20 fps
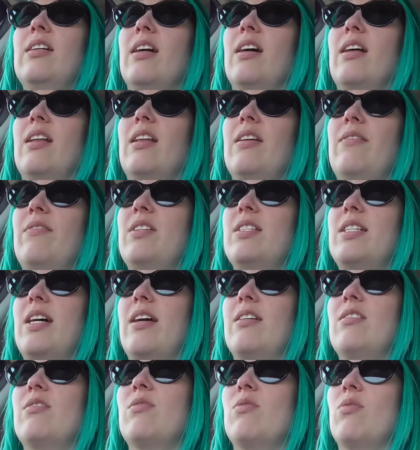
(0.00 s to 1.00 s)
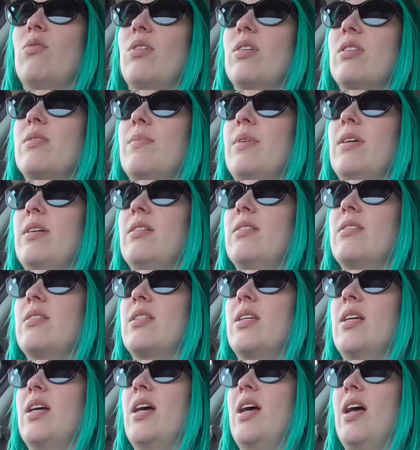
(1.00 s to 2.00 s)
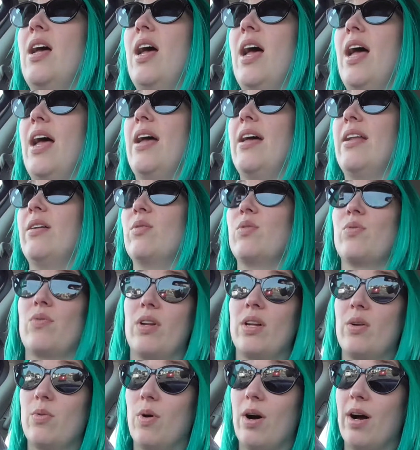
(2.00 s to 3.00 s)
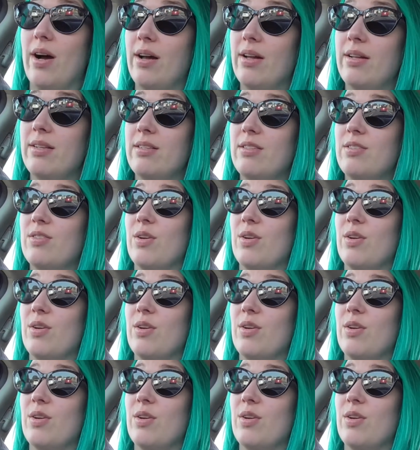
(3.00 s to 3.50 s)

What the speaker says: yeah, 11 days till Christmas, and it was really quiet.